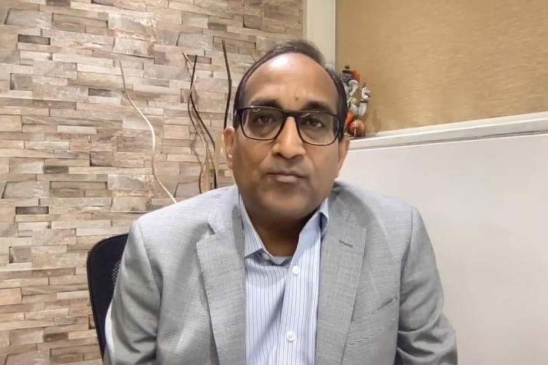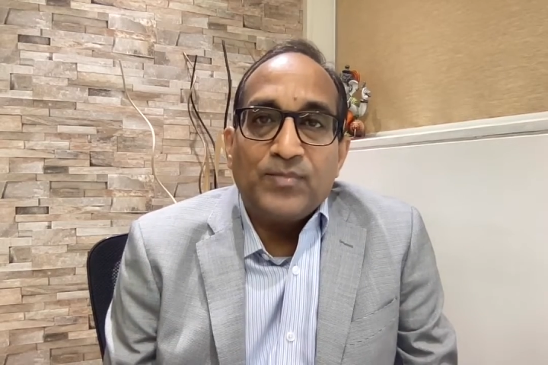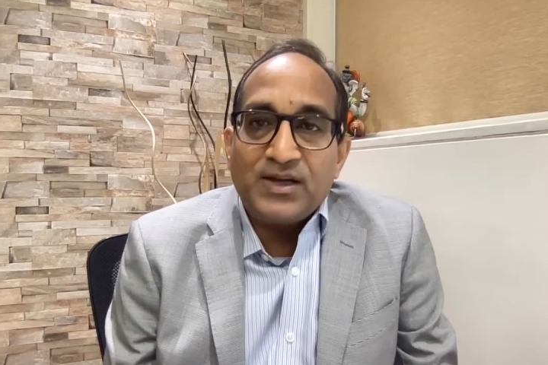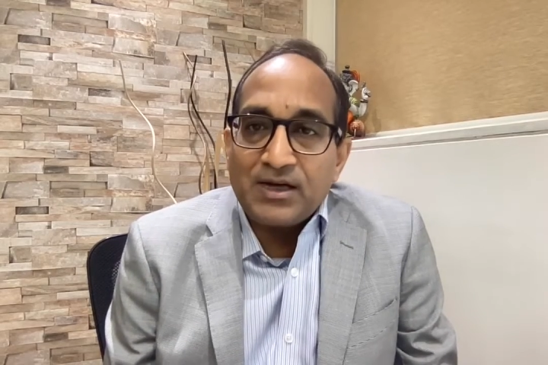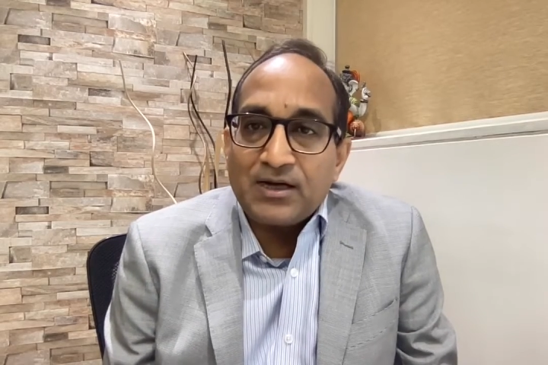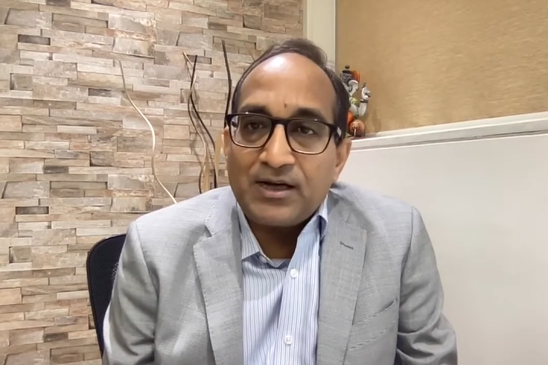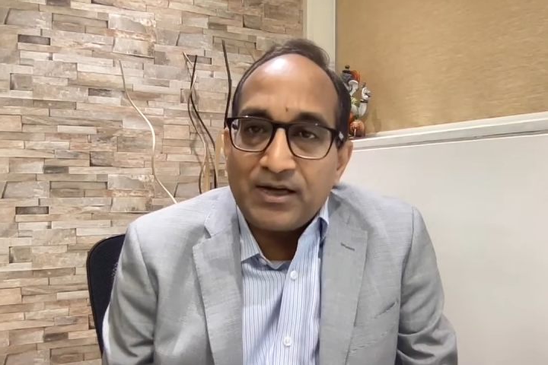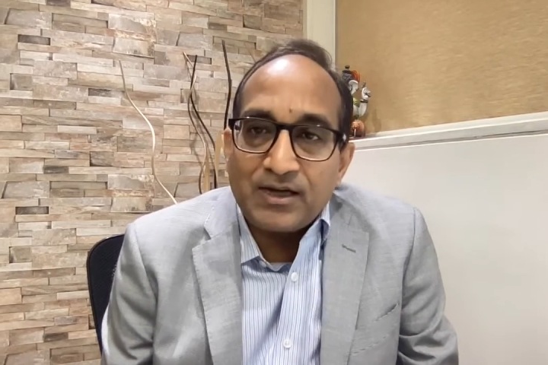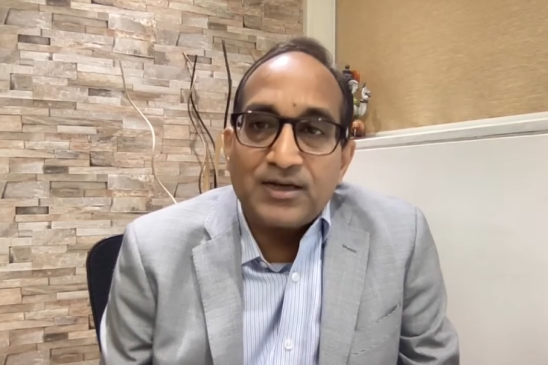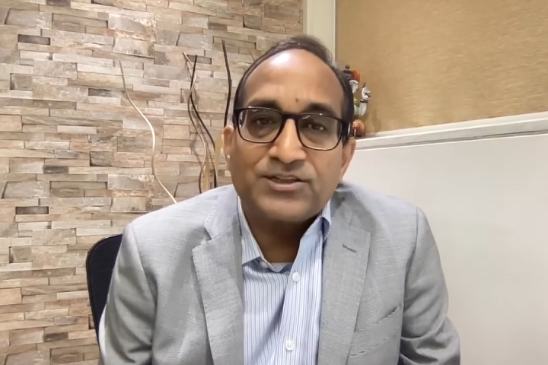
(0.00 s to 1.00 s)
many
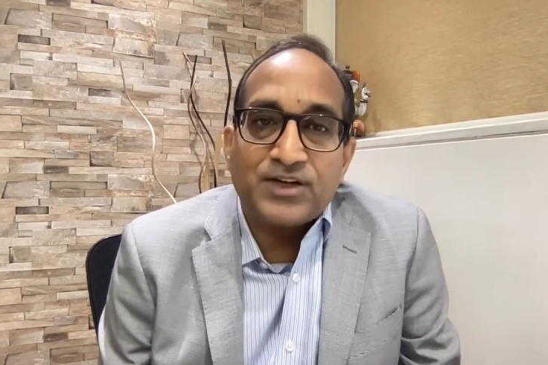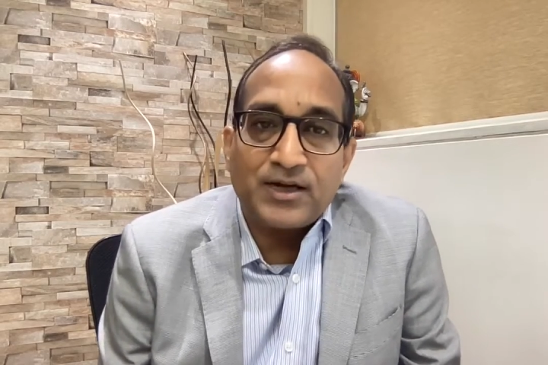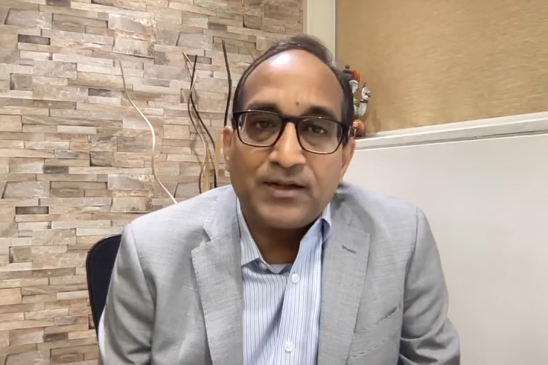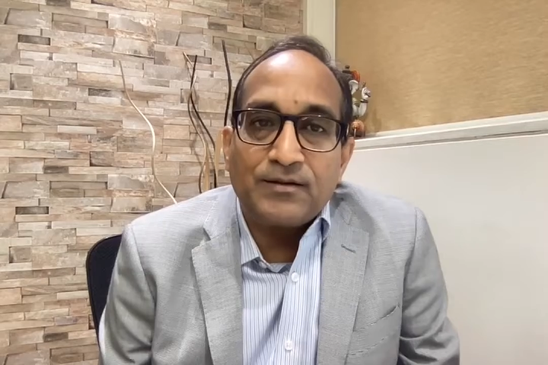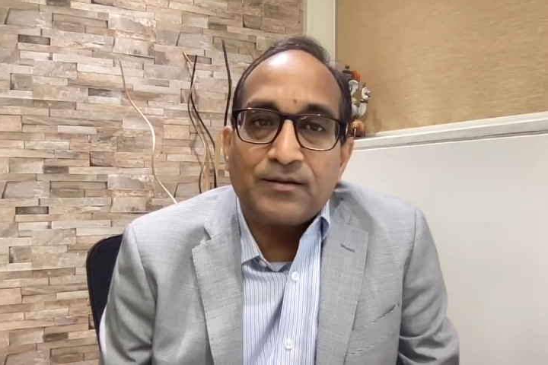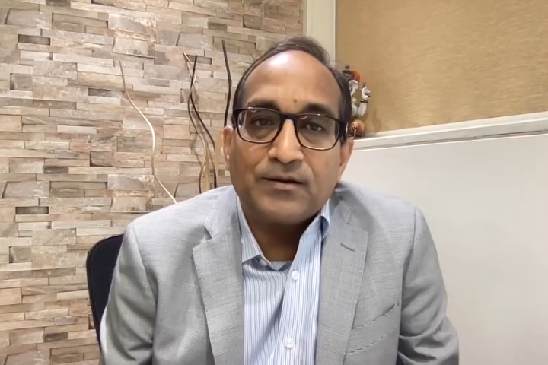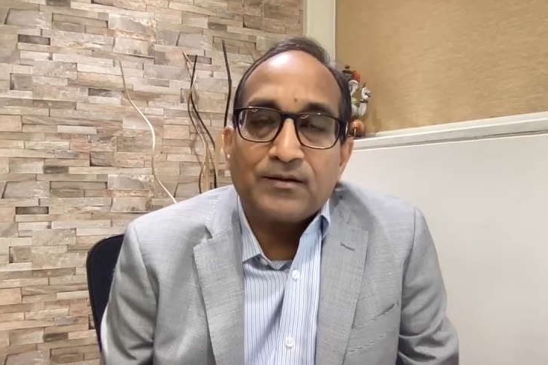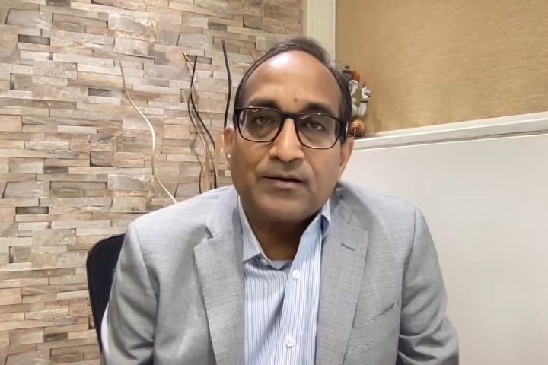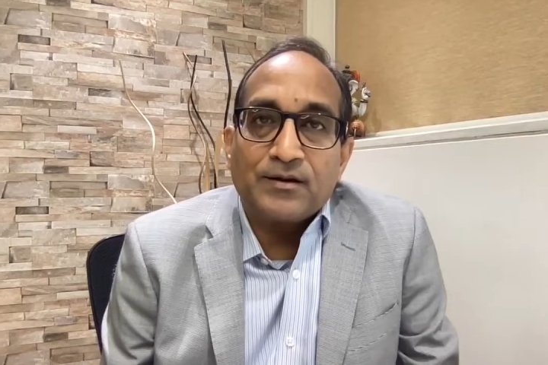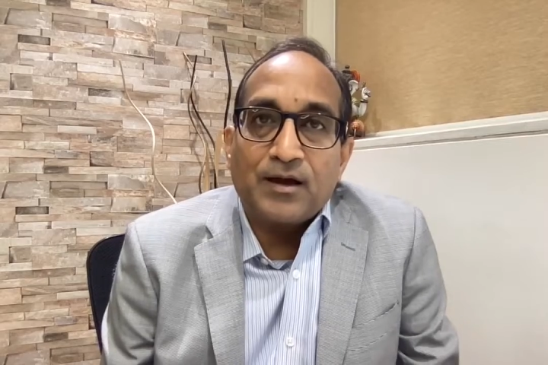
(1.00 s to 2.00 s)
clinical studies
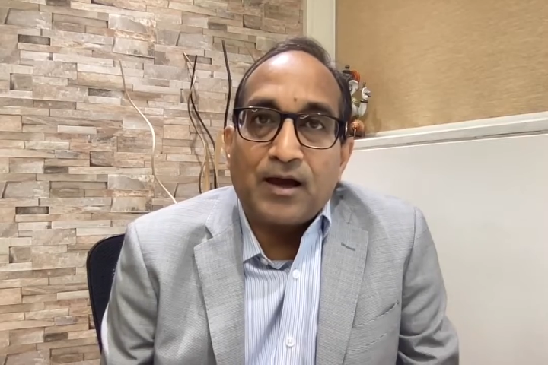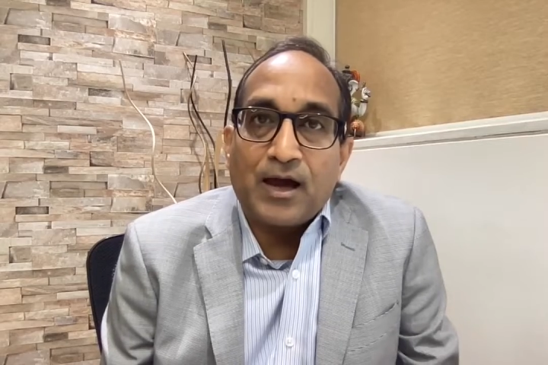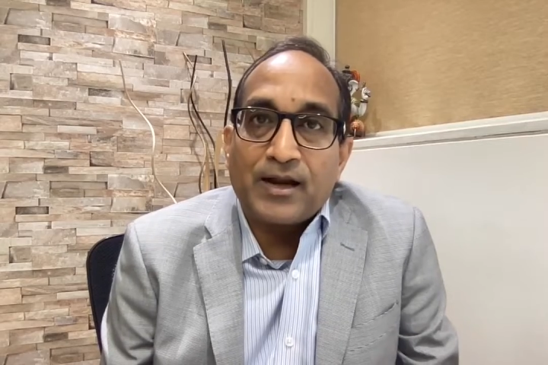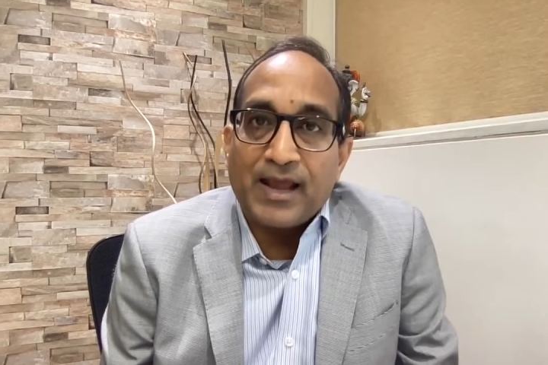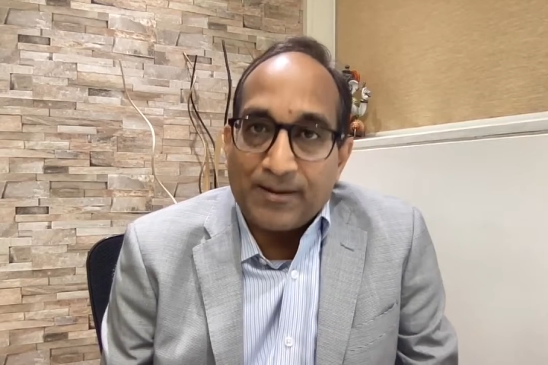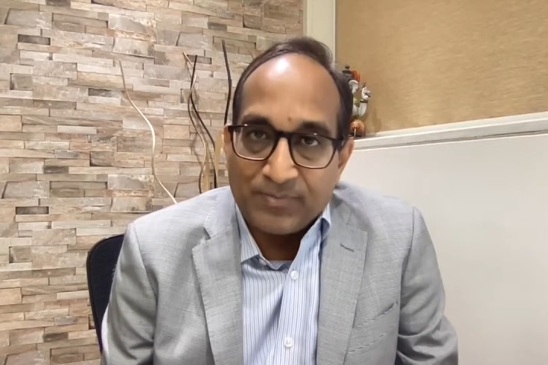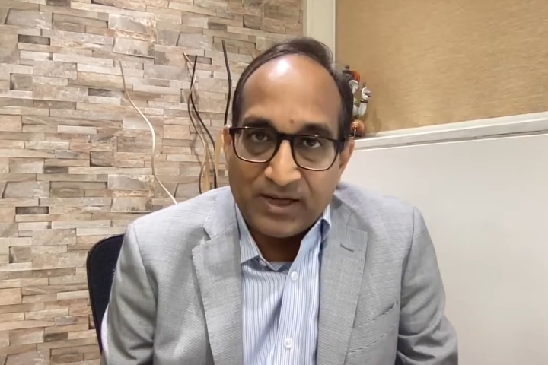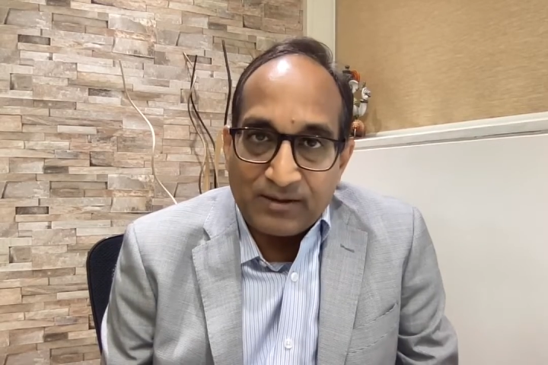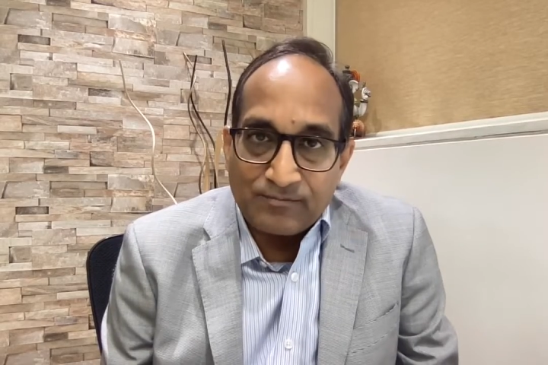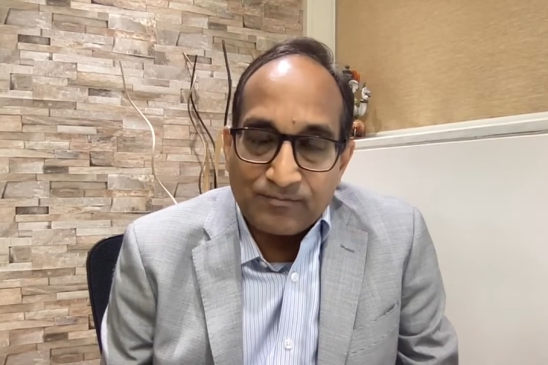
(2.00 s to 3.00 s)
are
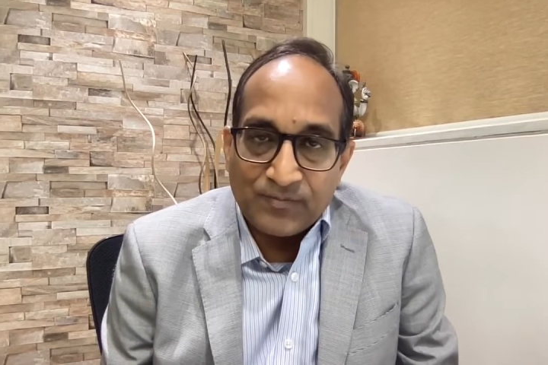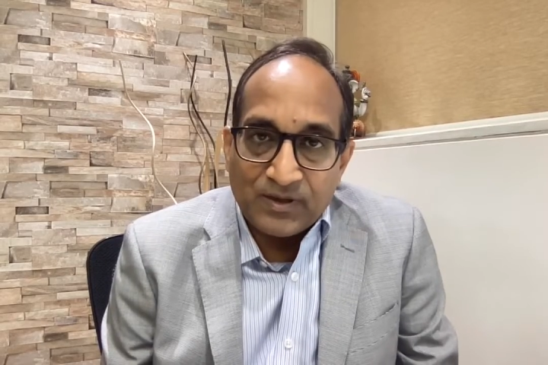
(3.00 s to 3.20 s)
happening